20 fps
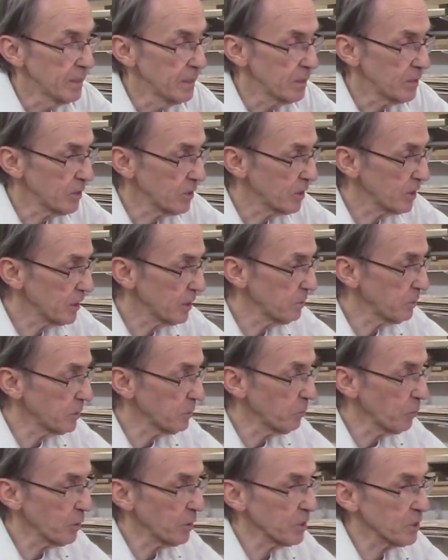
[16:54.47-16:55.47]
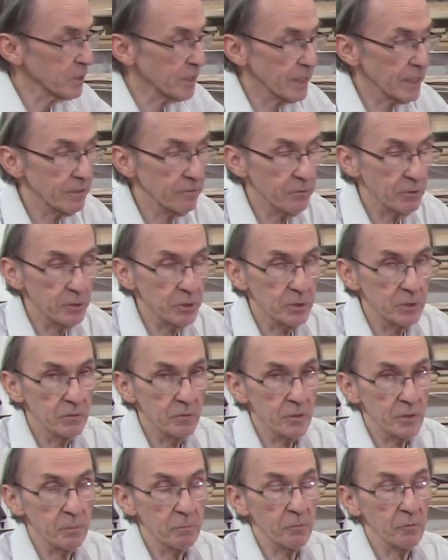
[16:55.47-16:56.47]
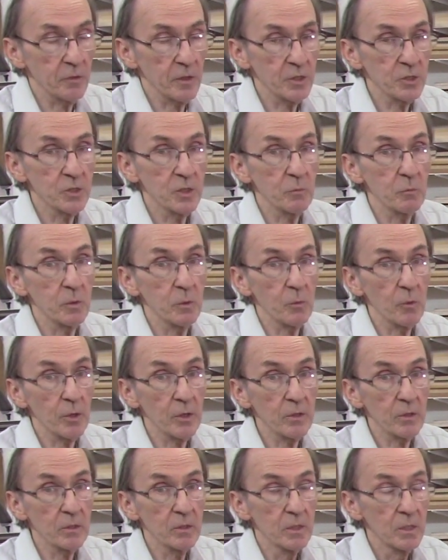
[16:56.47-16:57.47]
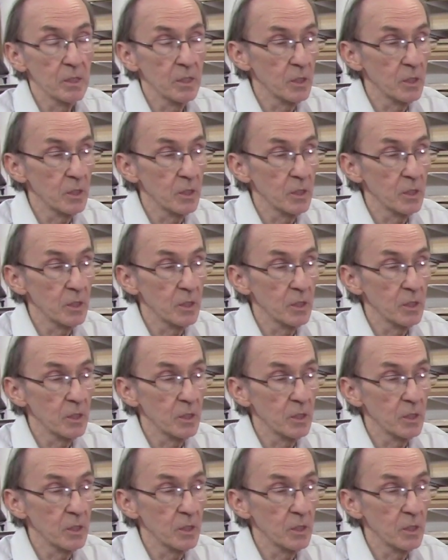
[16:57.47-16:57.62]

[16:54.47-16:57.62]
This system is more designed for the professional woodworker